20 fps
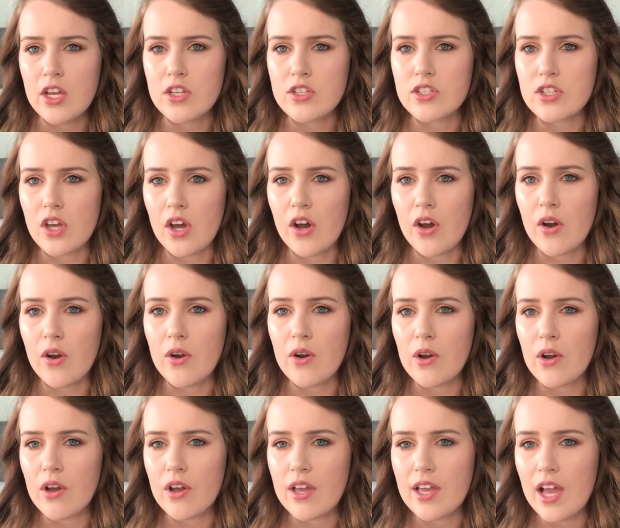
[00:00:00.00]
So
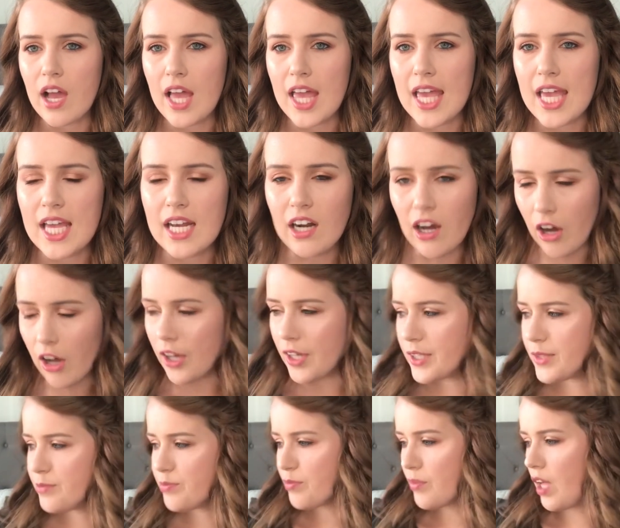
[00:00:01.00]
in
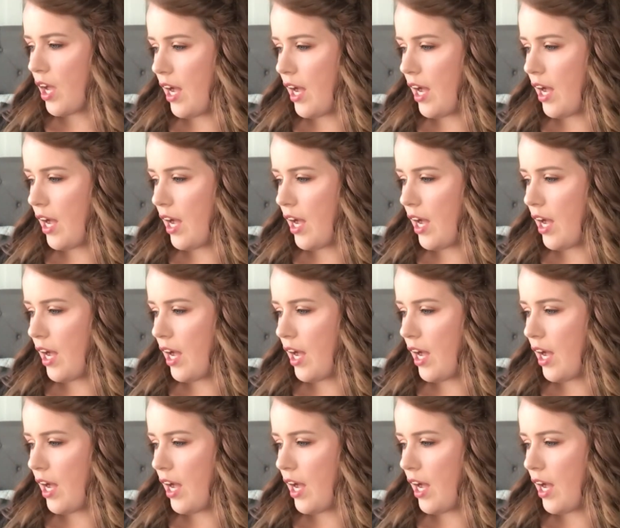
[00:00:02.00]
all,